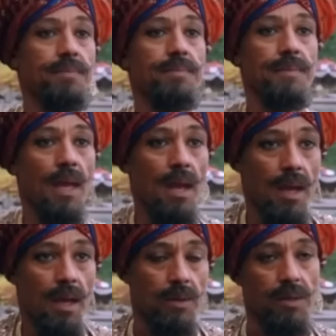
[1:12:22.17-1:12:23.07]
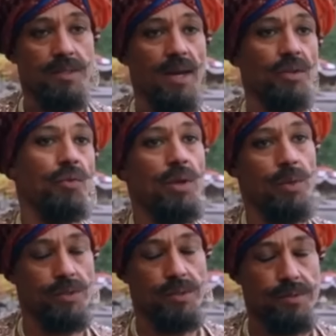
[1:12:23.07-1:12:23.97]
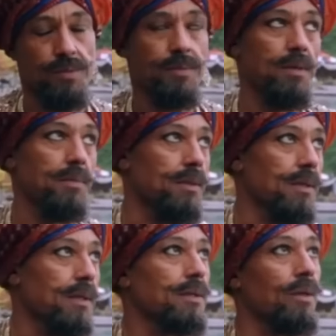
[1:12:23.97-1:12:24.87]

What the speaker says: And that's Sid. He's the genie,